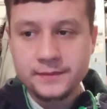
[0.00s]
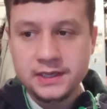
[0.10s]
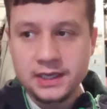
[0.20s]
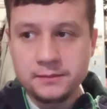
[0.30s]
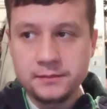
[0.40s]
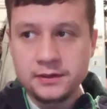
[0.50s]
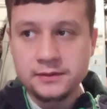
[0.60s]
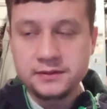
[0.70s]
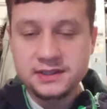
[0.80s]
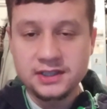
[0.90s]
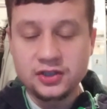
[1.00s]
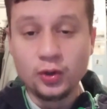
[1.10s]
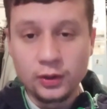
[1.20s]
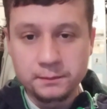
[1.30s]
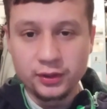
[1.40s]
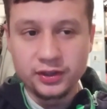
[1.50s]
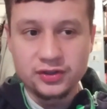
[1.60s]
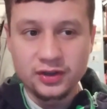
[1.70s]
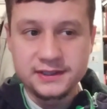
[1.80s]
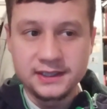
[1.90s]
came uh, Gordon put the
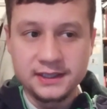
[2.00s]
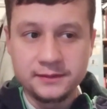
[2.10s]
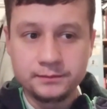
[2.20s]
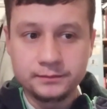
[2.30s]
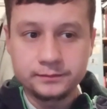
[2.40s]
cross in.